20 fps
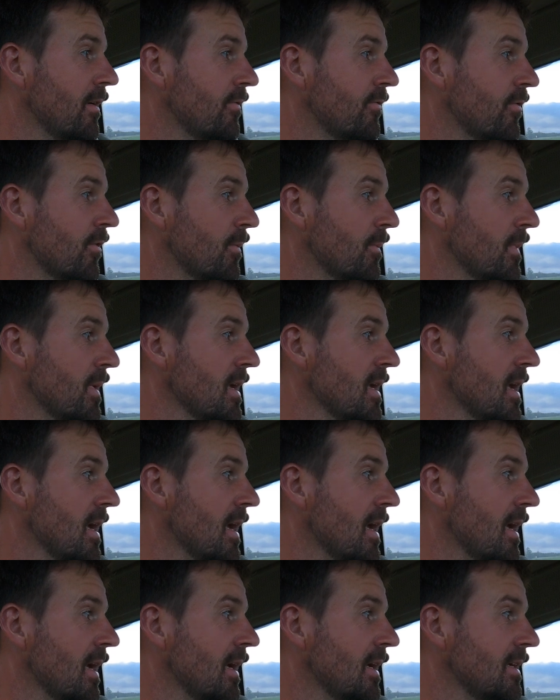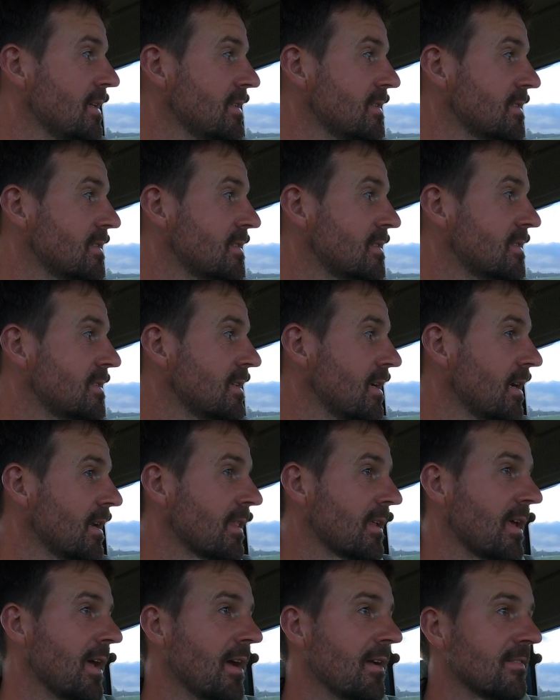from me, and a lot of
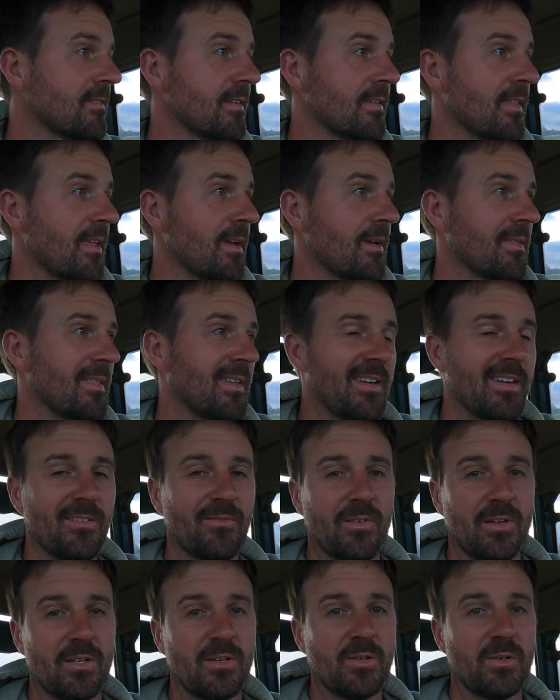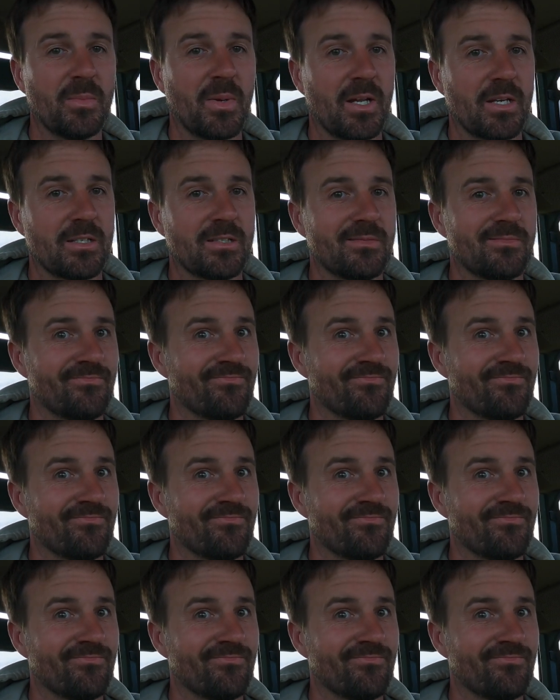the cows in there, they didn't really do much.